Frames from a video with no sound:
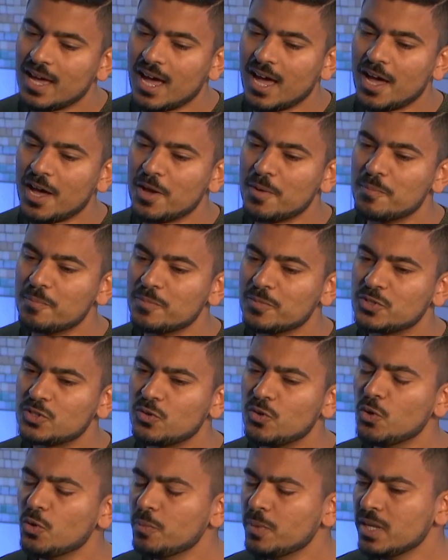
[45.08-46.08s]

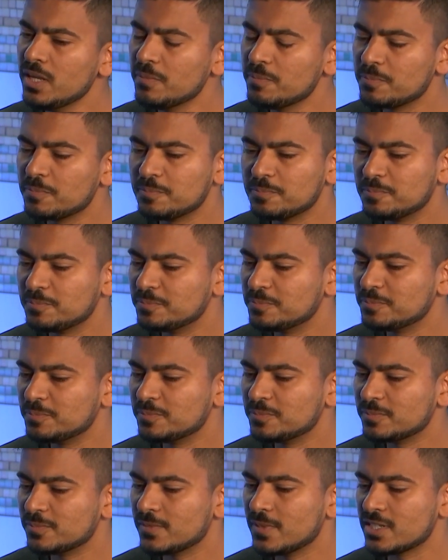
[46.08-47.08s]
So Roomi
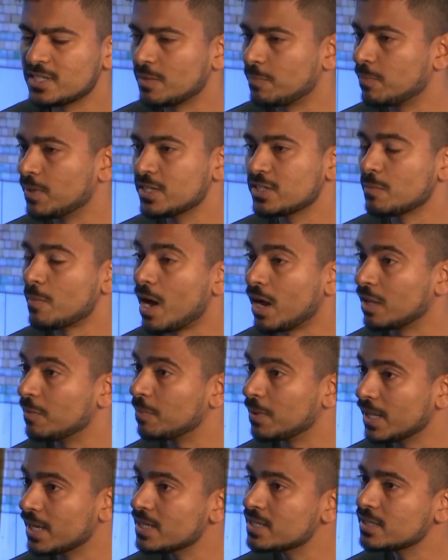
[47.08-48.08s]
is a
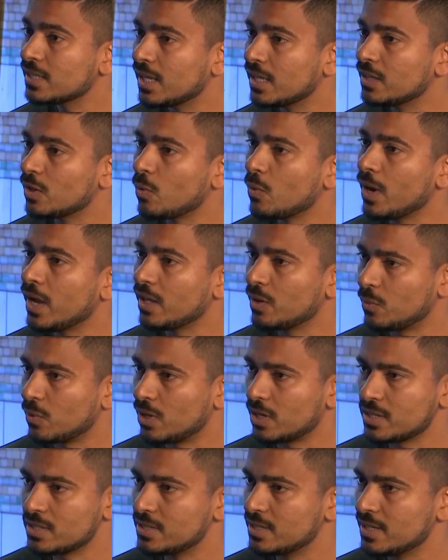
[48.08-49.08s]
marketplace, and the way it
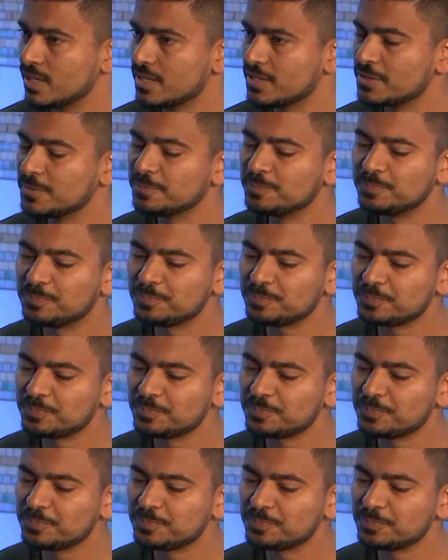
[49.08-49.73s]
works is